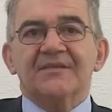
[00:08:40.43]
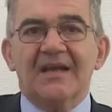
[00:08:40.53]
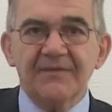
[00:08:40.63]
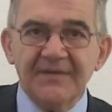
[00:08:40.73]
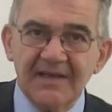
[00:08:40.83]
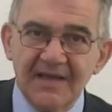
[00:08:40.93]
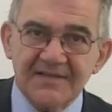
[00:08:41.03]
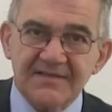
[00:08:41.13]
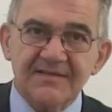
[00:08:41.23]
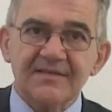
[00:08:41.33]
Driving
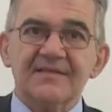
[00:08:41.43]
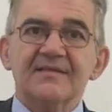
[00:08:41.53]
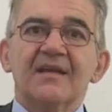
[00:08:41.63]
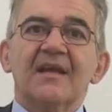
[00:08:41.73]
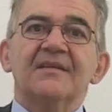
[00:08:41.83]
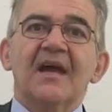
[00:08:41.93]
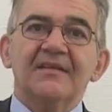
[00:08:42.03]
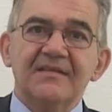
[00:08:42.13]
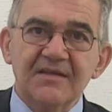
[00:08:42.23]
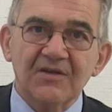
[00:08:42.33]
licenses and
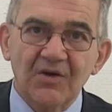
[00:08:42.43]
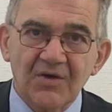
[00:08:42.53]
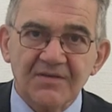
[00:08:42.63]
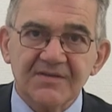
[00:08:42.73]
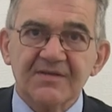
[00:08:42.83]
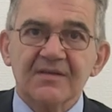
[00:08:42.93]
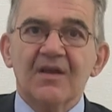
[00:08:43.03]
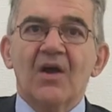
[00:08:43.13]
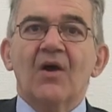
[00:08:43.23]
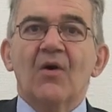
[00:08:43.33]
ID cards
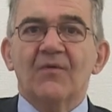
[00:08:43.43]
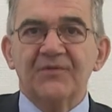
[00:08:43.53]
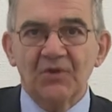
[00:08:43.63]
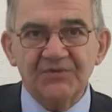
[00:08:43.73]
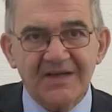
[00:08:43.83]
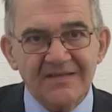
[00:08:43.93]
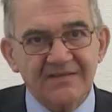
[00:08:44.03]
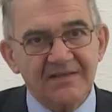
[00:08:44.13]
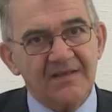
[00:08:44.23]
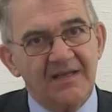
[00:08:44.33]
of
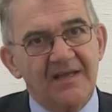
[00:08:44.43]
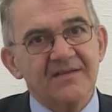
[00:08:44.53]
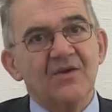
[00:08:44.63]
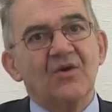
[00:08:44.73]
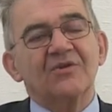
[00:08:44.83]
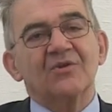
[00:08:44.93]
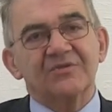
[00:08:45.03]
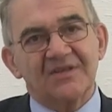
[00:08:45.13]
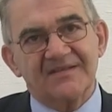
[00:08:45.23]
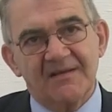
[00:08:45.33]
non-resident clients are
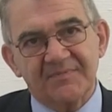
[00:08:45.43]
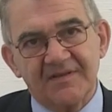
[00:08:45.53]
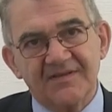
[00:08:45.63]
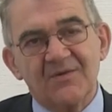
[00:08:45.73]
not accepted.